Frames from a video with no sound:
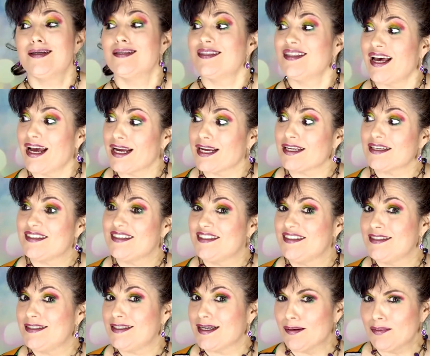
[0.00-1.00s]
Like,
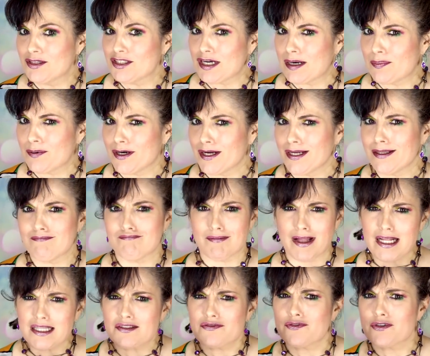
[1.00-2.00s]
double jeopardy,
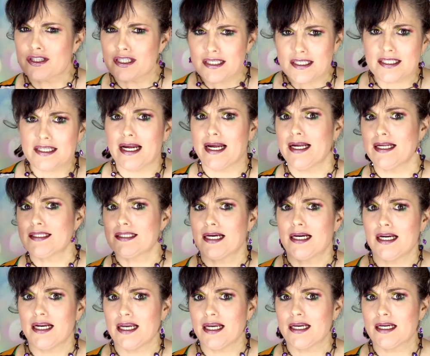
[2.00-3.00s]
that's for the states,
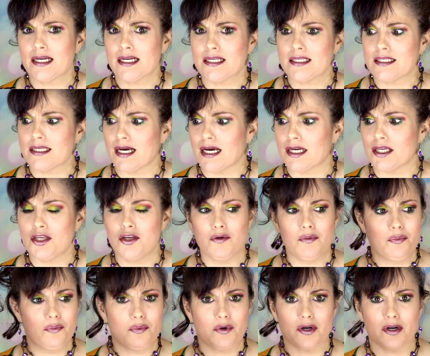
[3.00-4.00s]
honey, because
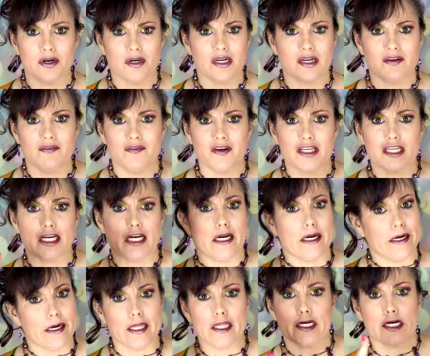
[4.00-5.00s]
you were convicted
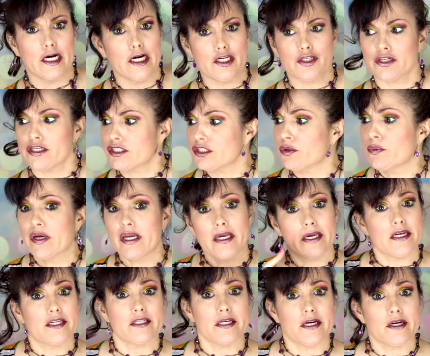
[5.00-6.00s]
in another country, so we can
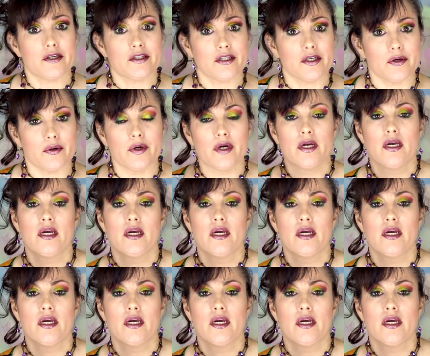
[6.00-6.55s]
get you here too.